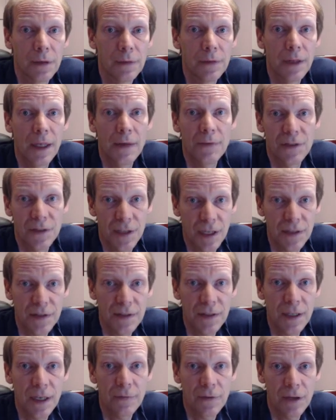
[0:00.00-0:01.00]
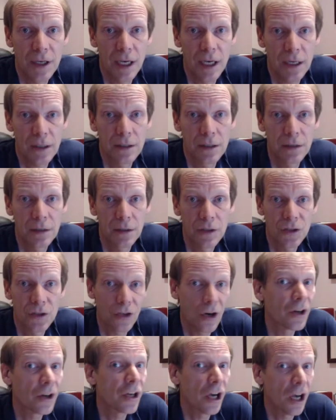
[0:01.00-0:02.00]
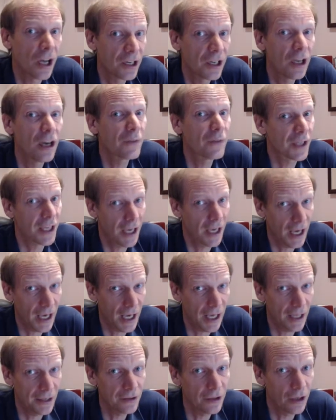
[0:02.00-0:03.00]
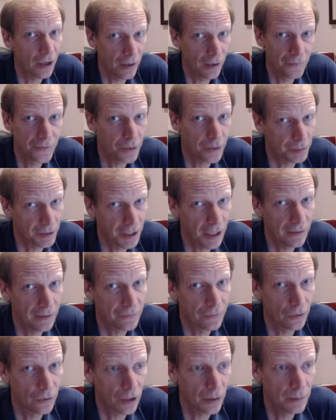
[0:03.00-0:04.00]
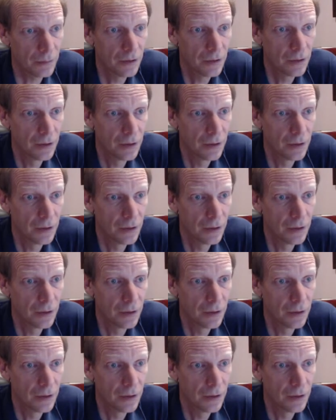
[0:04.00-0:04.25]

They've kicked Sargon of Akkad off their platform,